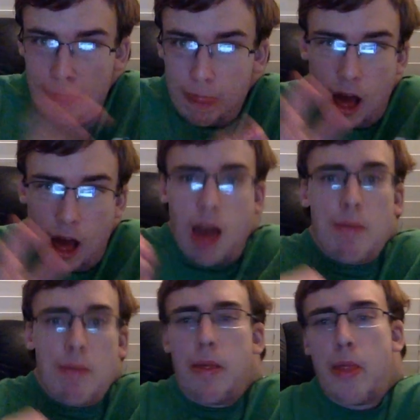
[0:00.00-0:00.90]
I
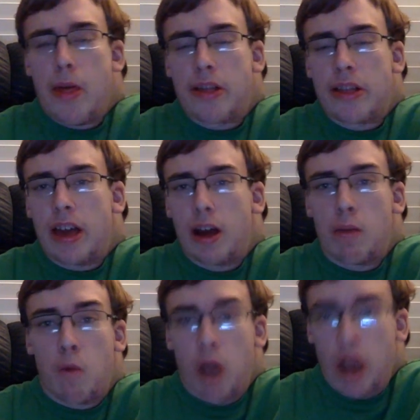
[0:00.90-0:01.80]
made a mistake of
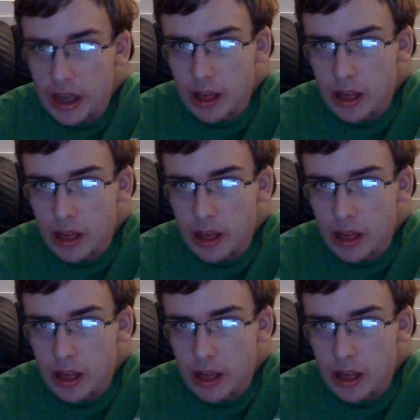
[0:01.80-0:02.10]
waiting.